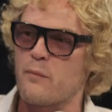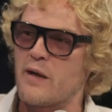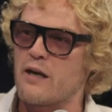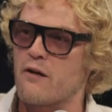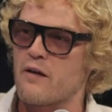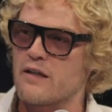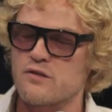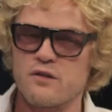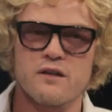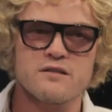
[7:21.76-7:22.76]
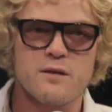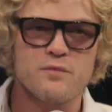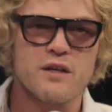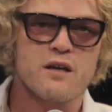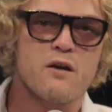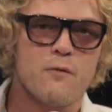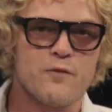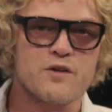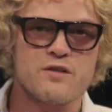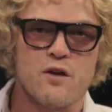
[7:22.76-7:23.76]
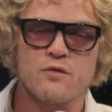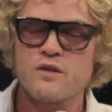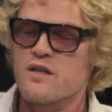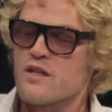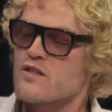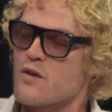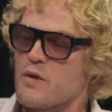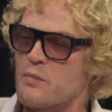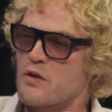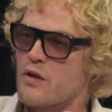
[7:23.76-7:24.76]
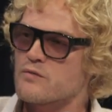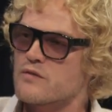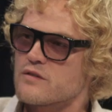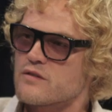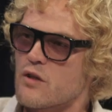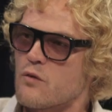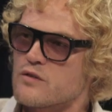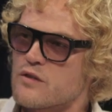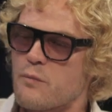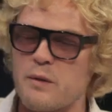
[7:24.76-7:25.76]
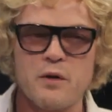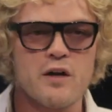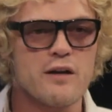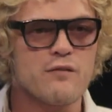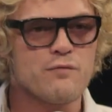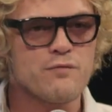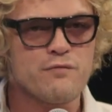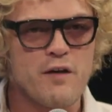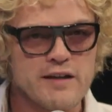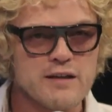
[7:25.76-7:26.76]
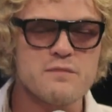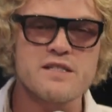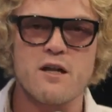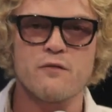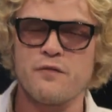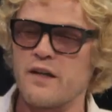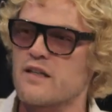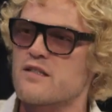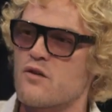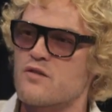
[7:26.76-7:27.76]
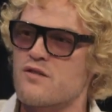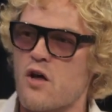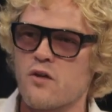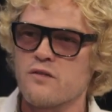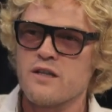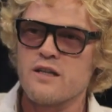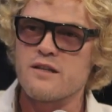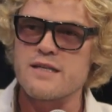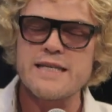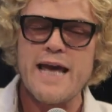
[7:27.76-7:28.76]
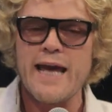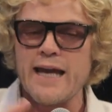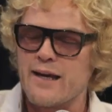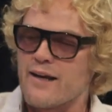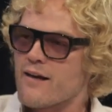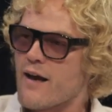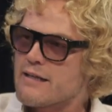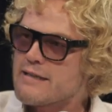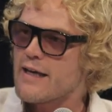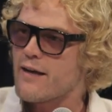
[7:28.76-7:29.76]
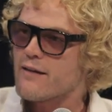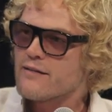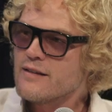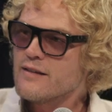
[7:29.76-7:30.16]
familiar into it, something a comfort zone, so people kind of find themselves in it, so it's not this alien idea.